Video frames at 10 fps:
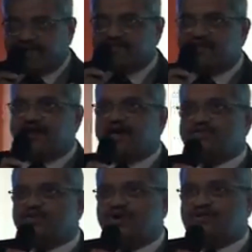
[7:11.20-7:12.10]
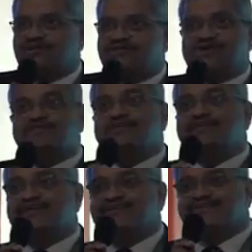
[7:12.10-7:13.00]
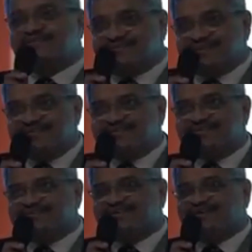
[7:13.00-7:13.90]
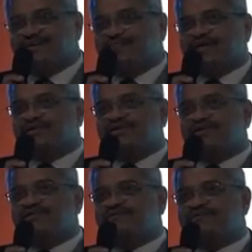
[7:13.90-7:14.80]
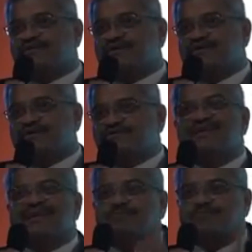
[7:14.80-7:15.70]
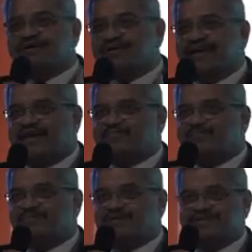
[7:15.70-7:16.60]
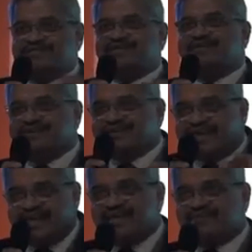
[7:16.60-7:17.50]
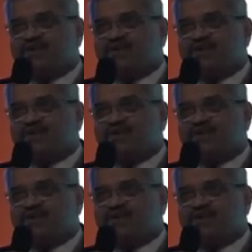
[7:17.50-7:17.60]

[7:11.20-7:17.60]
And the last one is concentrate on results, because the number game is the key,